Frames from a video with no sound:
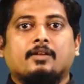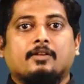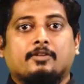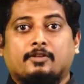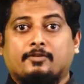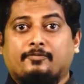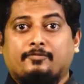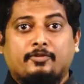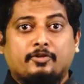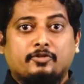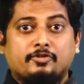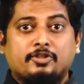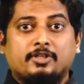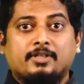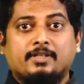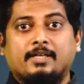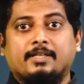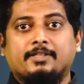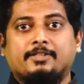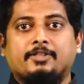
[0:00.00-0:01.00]
The future
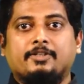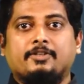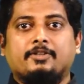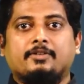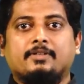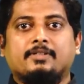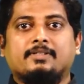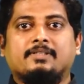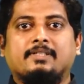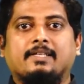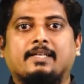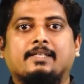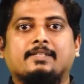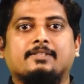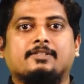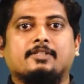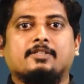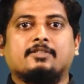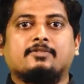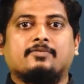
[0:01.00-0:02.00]
continuous
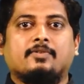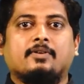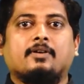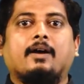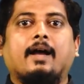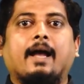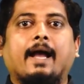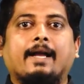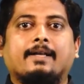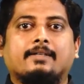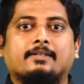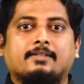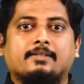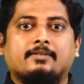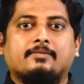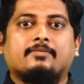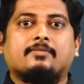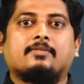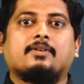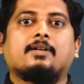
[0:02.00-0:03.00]
tense is for
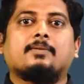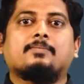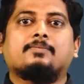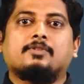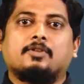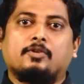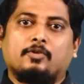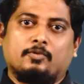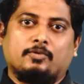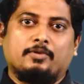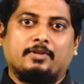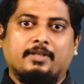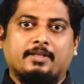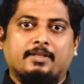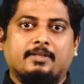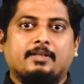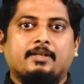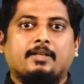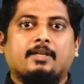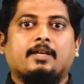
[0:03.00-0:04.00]
active verbs
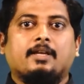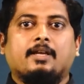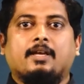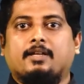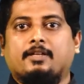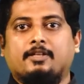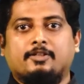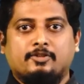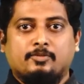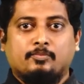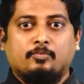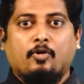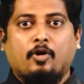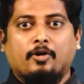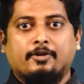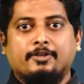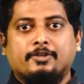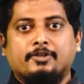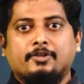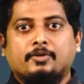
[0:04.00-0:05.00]
only. It is
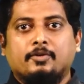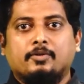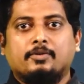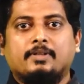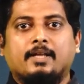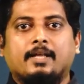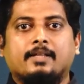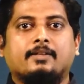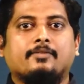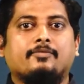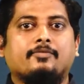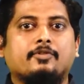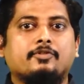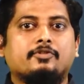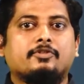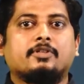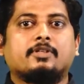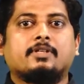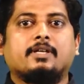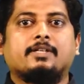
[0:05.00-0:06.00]
important to note that the
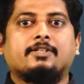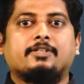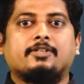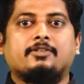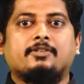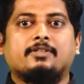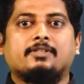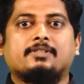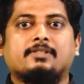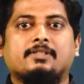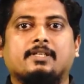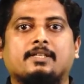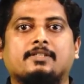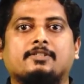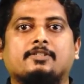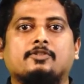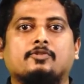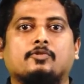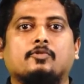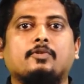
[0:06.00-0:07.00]
future continuous
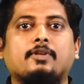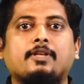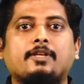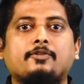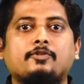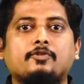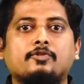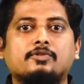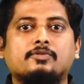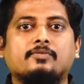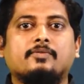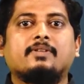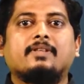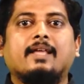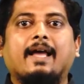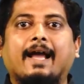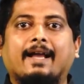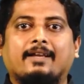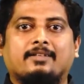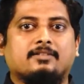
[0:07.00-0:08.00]
tense is only used with
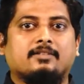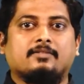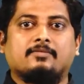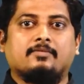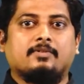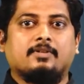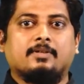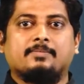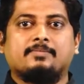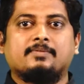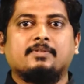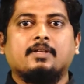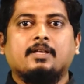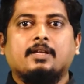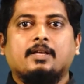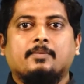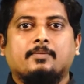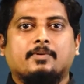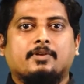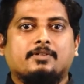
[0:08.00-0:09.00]
action verbs
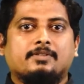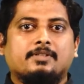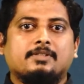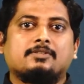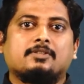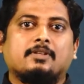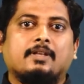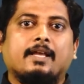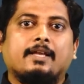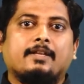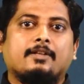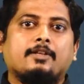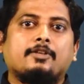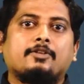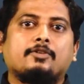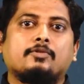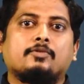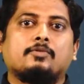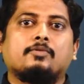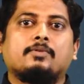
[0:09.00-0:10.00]
because it's likely
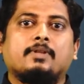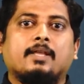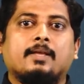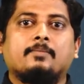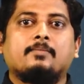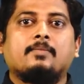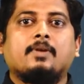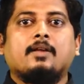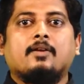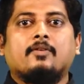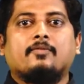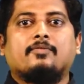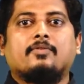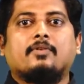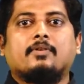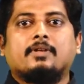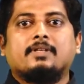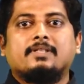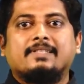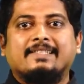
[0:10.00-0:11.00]
to do them
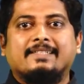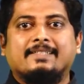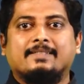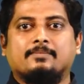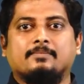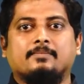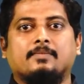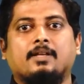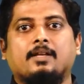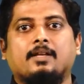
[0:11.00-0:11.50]
for a term.